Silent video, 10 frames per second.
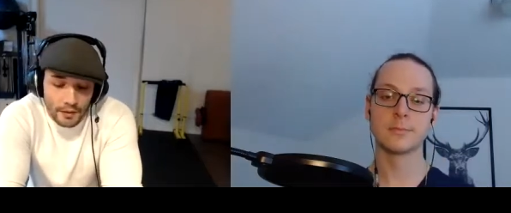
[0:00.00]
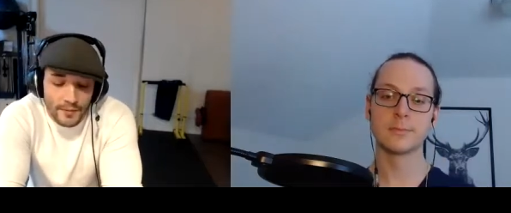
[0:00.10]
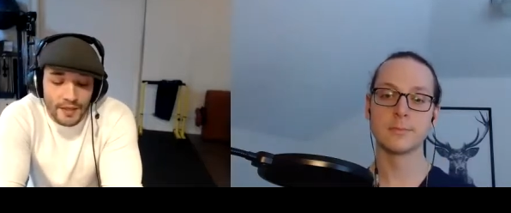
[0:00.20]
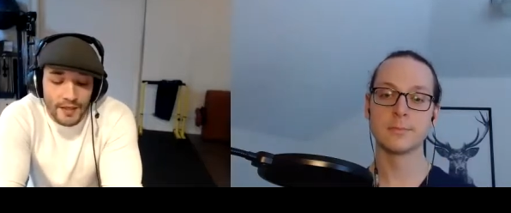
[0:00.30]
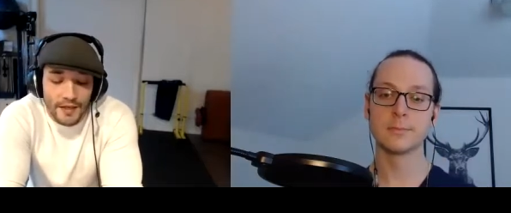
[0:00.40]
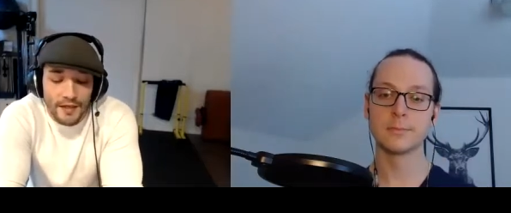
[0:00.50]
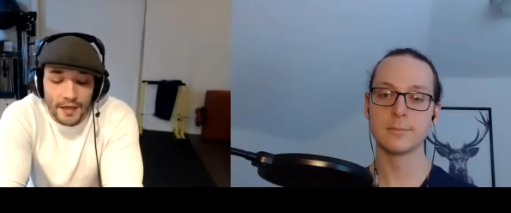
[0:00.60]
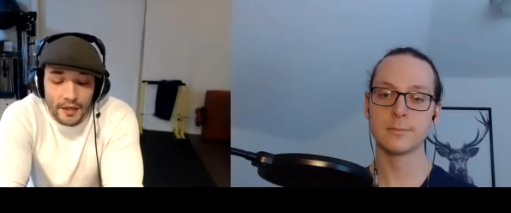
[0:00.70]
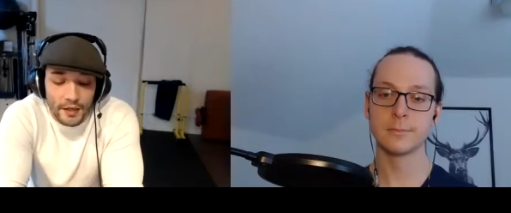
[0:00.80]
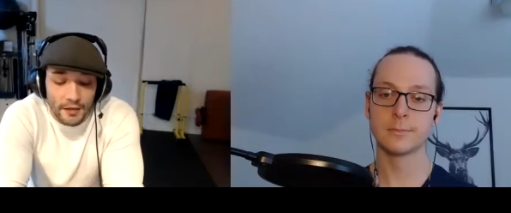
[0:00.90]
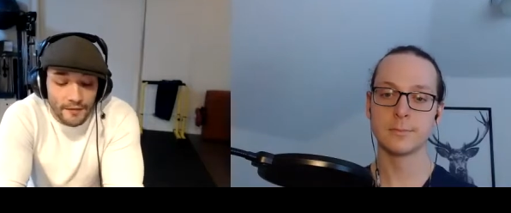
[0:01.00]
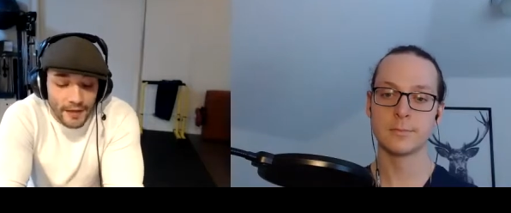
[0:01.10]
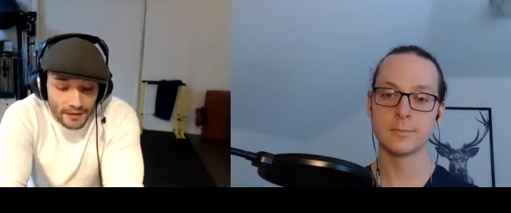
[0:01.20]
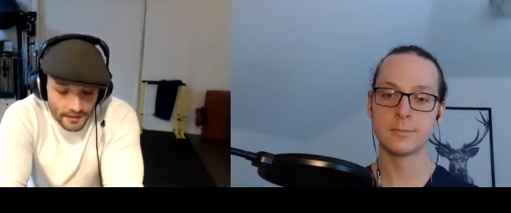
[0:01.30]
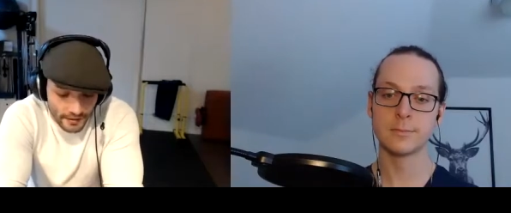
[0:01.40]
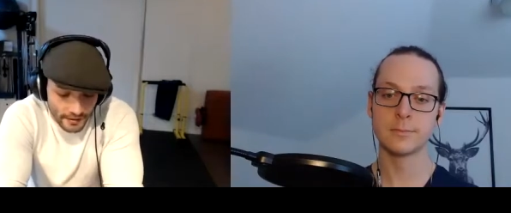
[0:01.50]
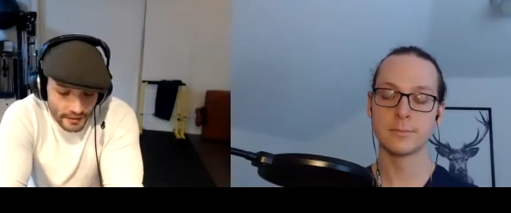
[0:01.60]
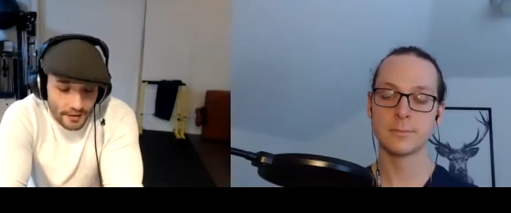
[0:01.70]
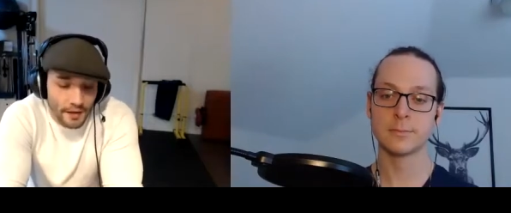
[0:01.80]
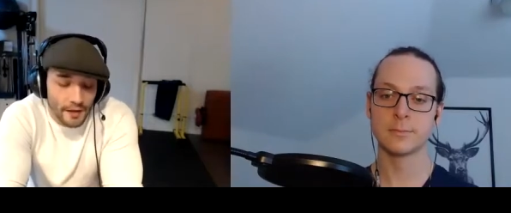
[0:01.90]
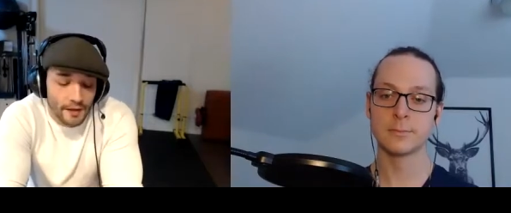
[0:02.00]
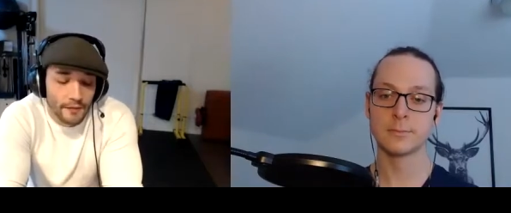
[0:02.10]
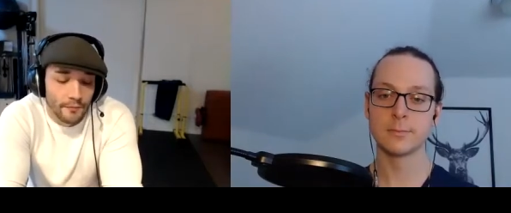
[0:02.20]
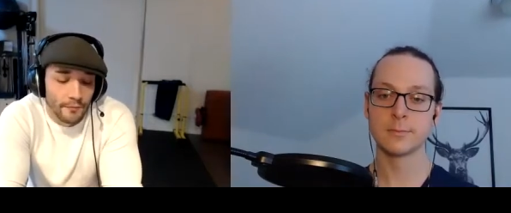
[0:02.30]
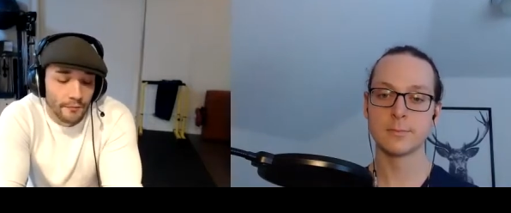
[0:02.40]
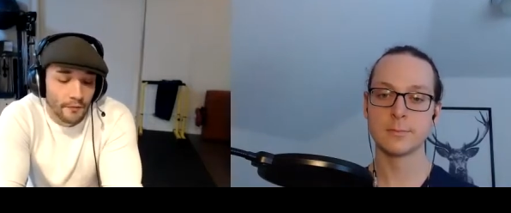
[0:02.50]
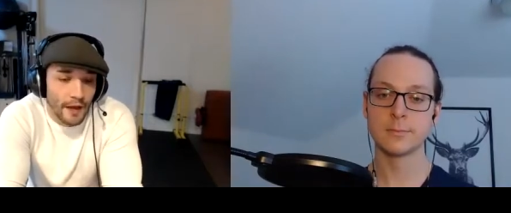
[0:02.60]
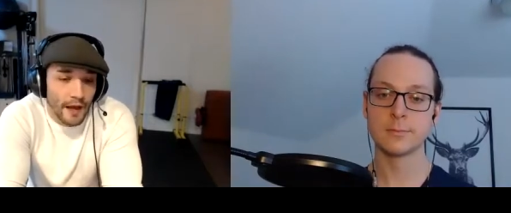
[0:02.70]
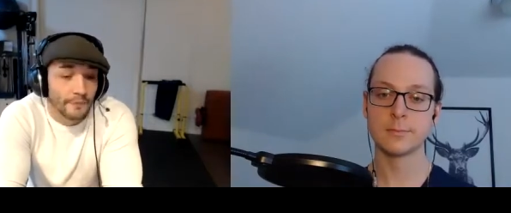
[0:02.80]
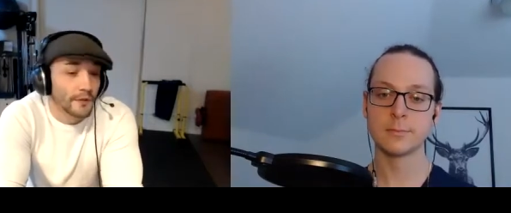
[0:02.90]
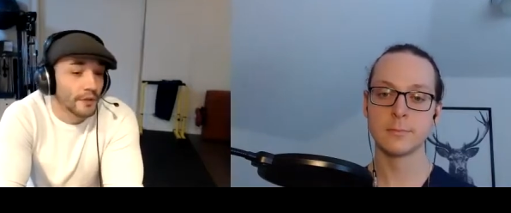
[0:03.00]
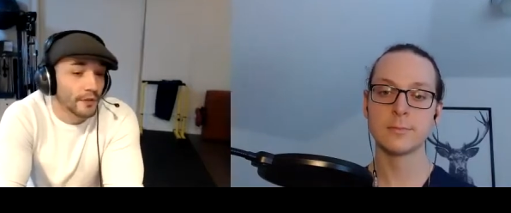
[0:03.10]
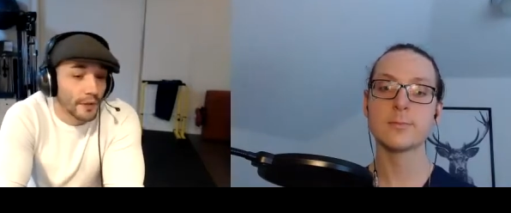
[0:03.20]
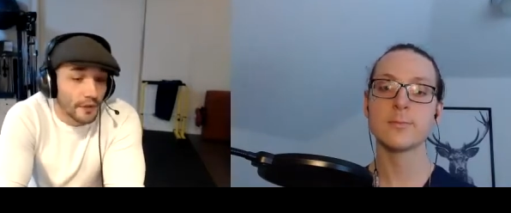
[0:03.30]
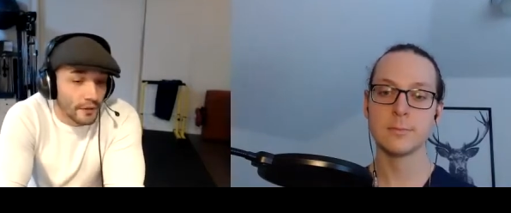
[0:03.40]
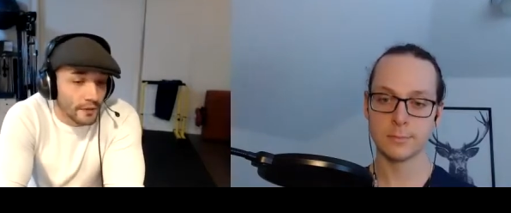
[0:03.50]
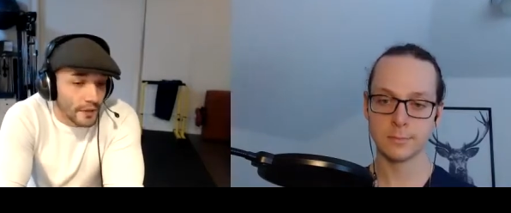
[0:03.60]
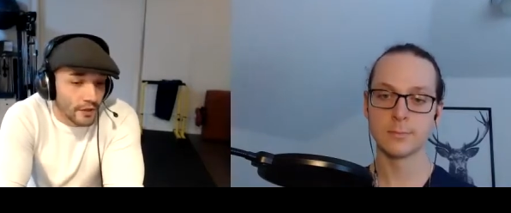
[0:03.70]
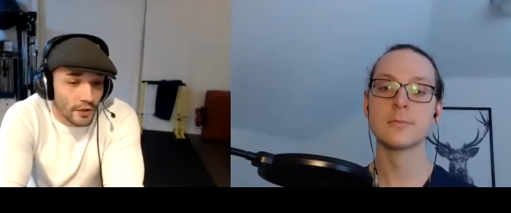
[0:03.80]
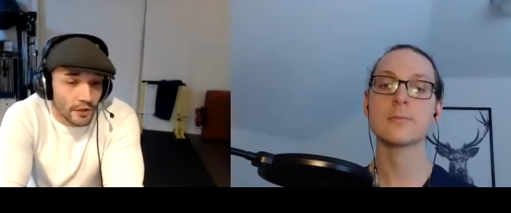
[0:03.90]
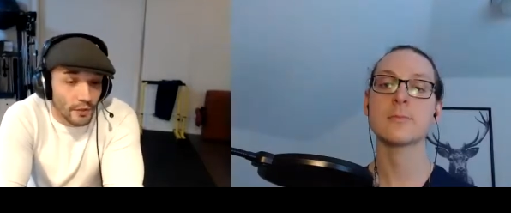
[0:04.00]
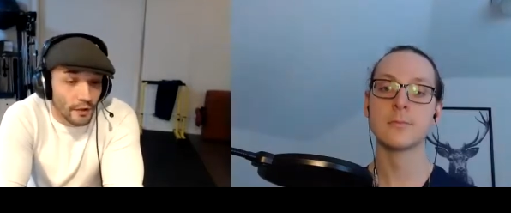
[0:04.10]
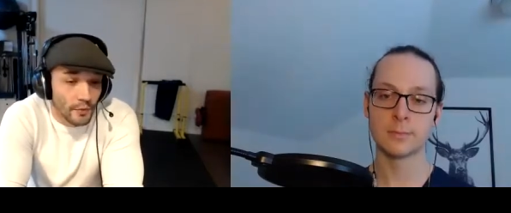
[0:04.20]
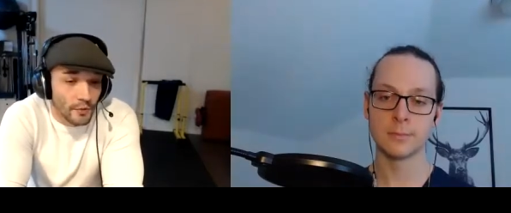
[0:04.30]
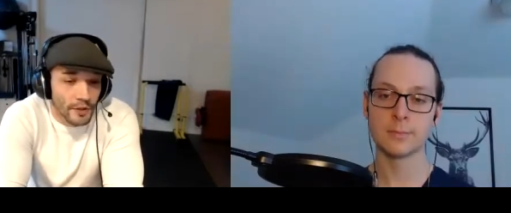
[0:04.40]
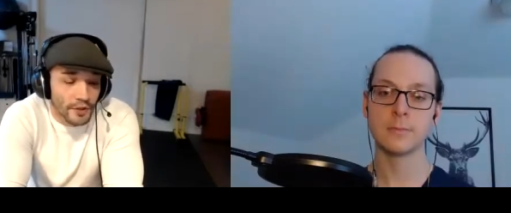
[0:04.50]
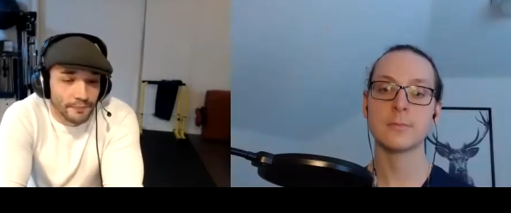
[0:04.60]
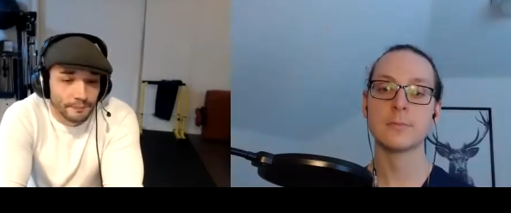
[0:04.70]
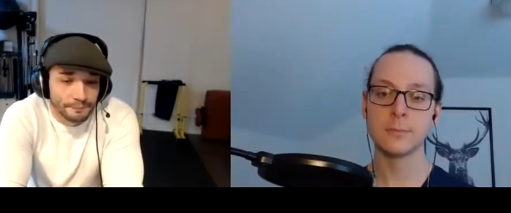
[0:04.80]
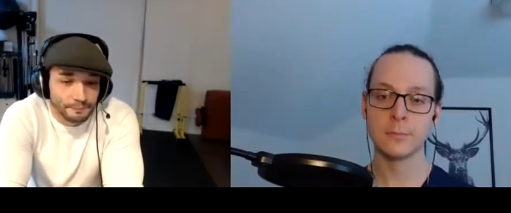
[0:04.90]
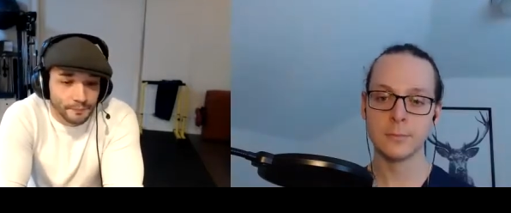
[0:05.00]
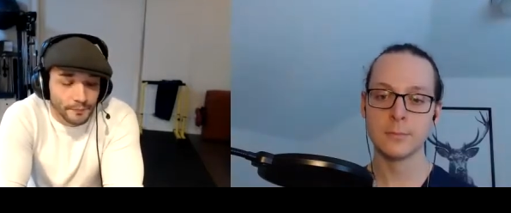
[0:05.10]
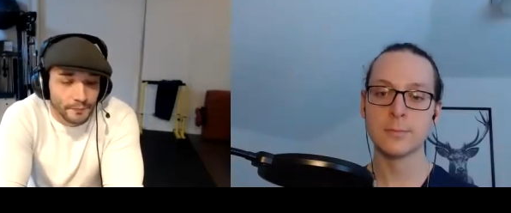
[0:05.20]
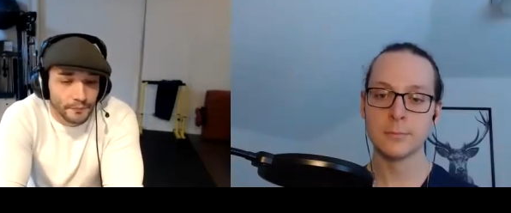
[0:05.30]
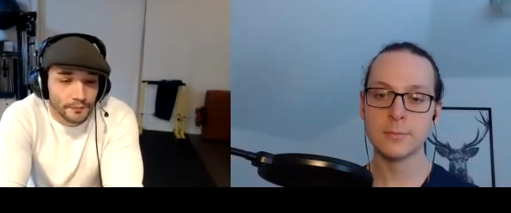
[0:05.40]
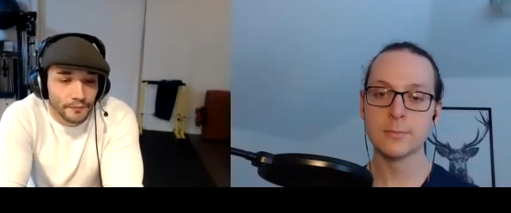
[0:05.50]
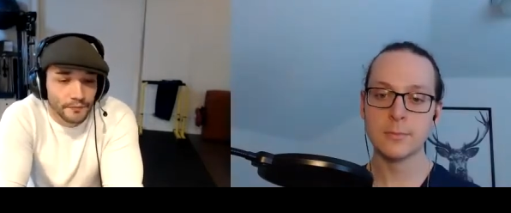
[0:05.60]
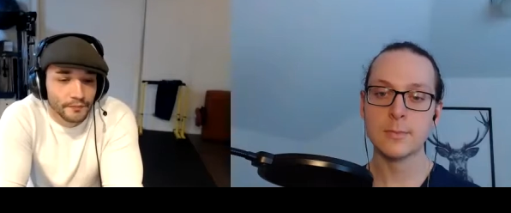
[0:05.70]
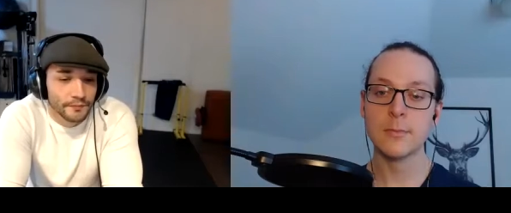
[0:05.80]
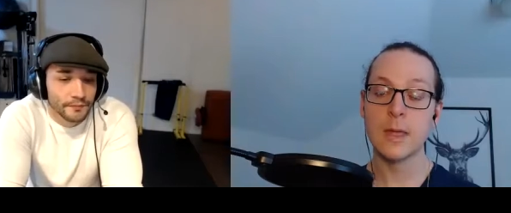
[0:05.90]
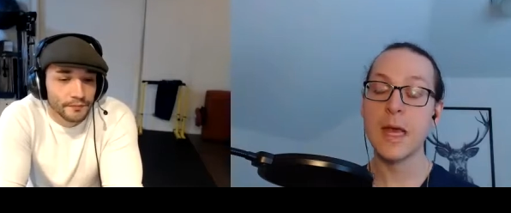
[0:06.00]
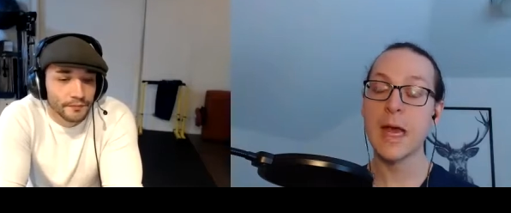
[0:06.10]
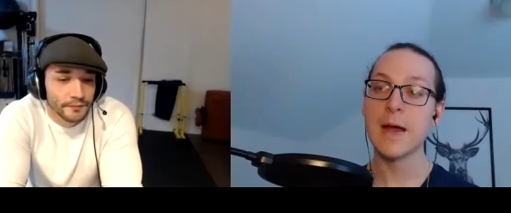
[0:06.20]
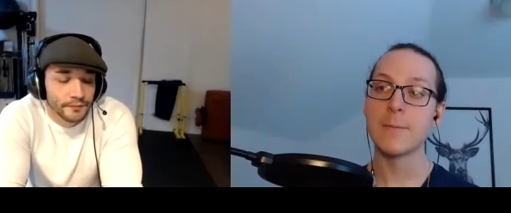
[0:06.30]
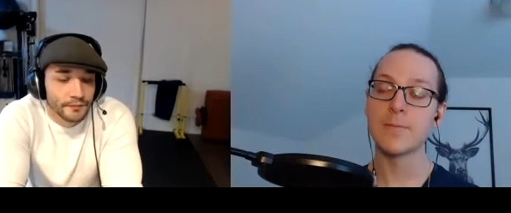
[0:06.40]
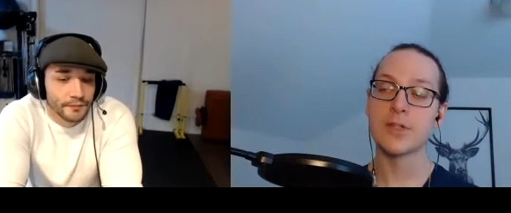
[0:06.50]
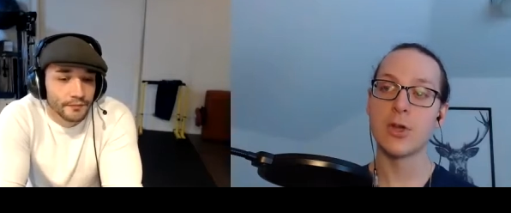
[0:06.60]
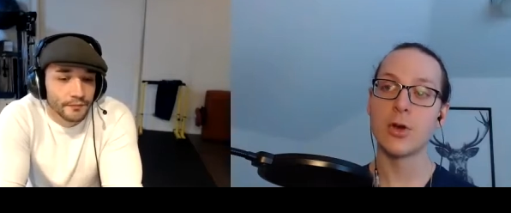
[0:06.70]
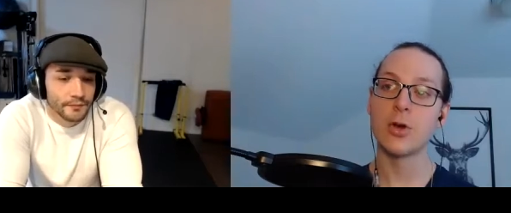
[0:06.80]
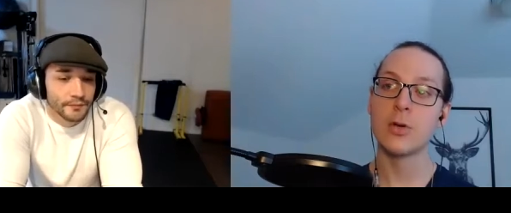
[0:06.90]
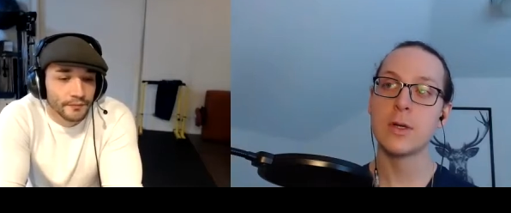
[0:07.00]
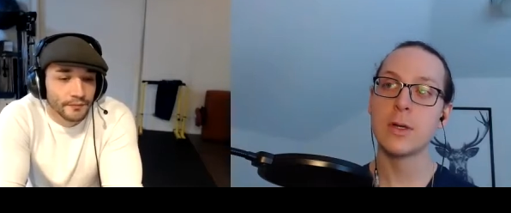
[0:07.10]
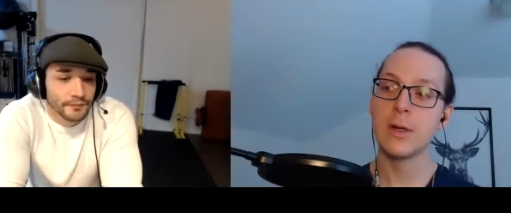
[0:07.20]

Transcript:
Speaker 1: many secondary effects um, after like you know such a, an operation.
Speaker 2: Yeah. So,